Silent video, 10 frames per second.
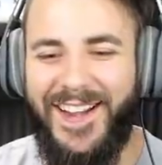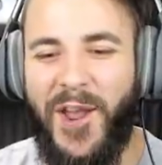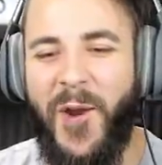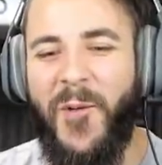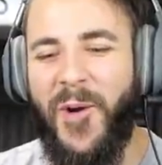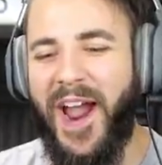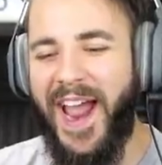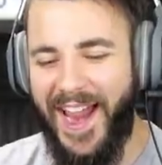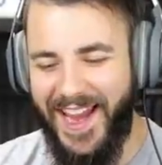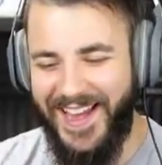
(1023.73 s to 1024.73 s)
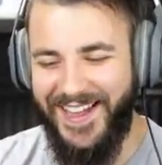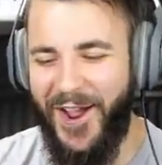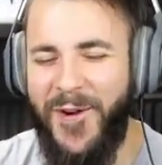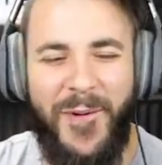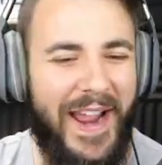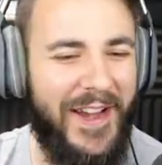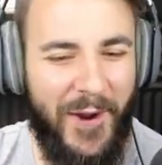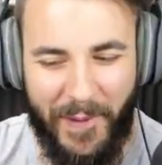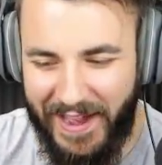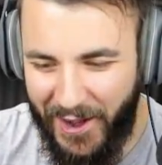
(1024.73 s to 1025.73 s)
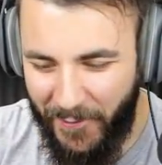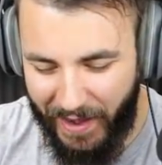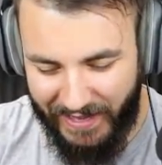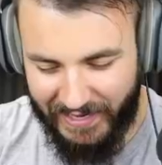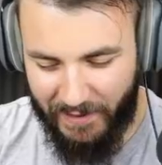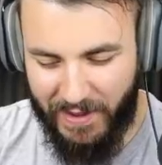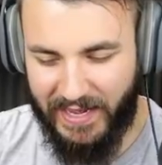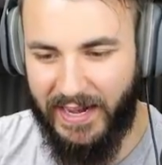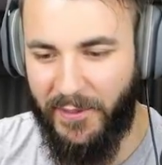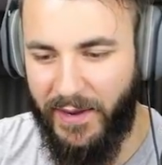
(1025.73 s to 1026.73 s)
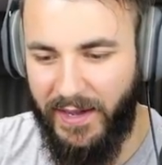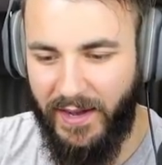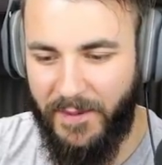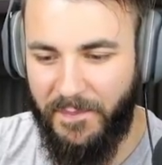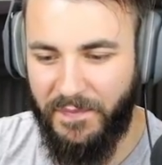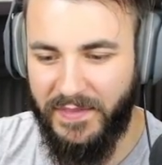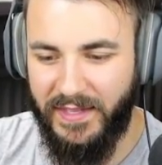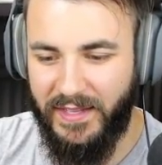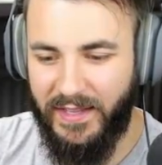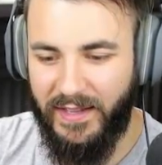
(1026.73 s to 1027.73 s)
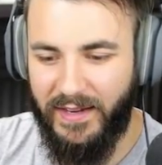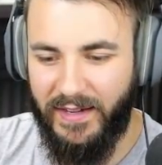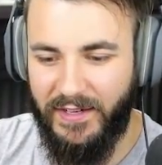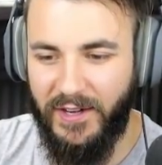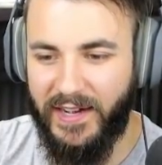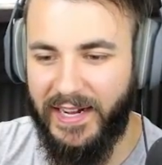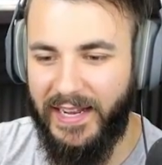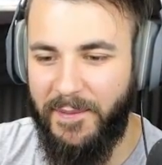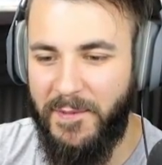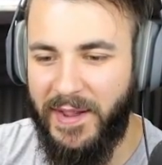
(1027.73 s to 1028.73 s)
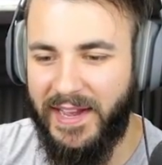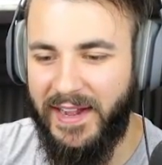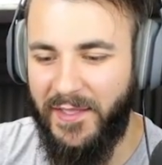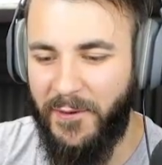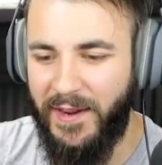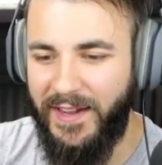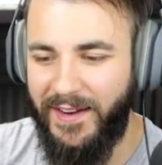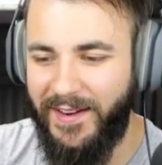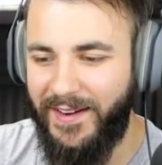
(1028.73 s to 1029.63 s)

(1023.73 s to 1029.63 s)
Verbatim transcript: No way. No way. No way. No way. Can I make another one? You're not going to let me make another one?